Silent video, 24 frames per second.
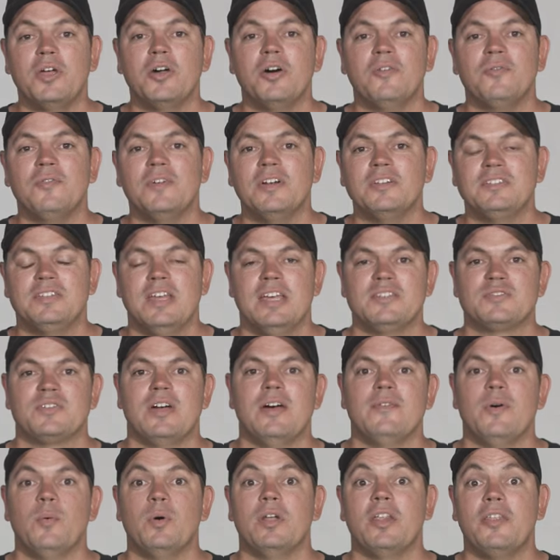we go for a test
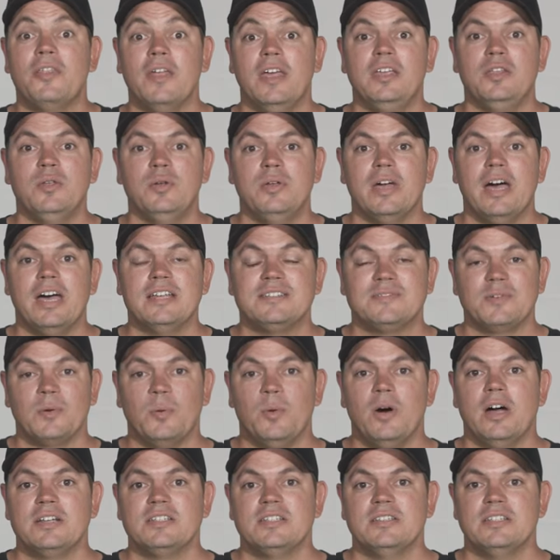drive, I want to thank you guys for
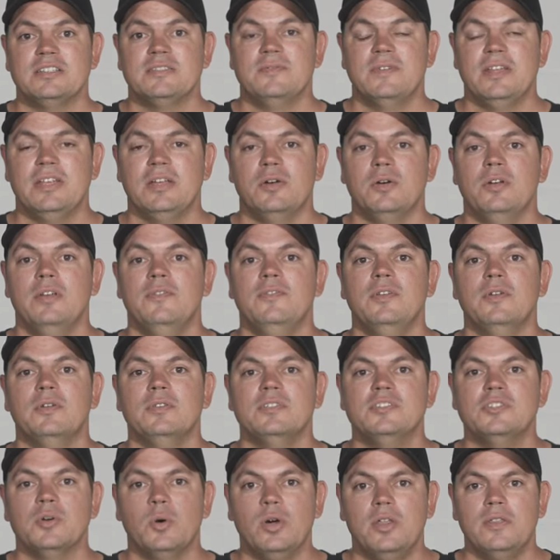watching this video. If you
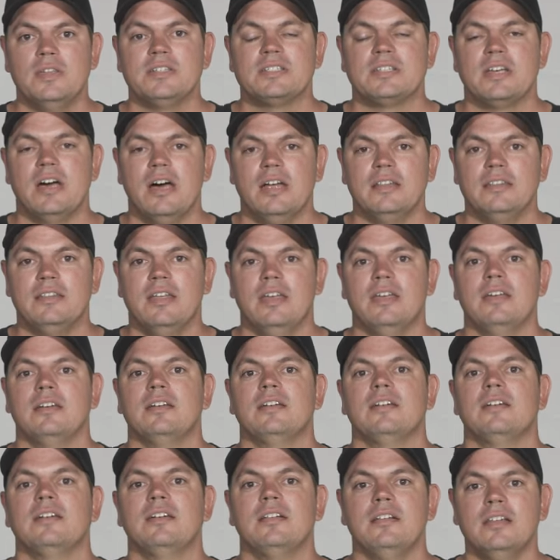enjoy this content,
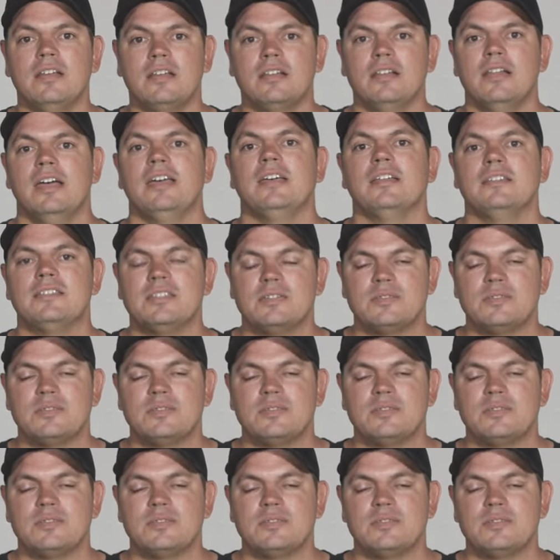click like and